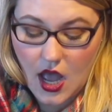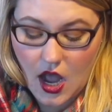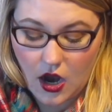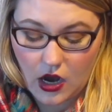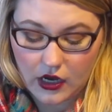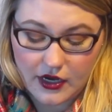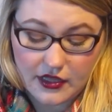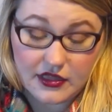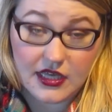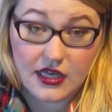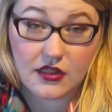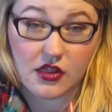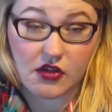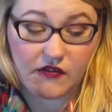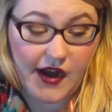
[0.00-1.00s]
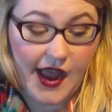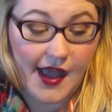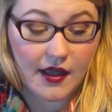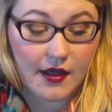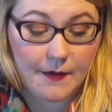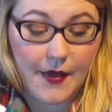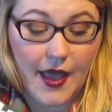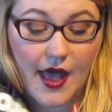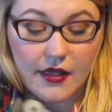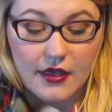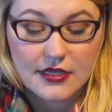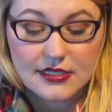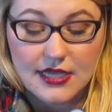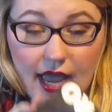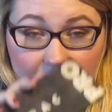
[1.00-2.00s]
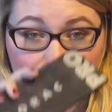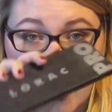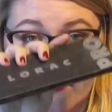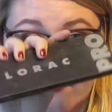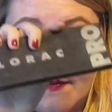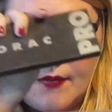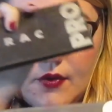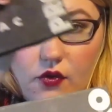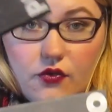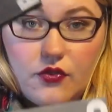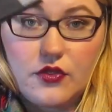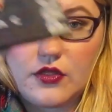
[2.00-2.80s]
are the Lorac palettes. I have both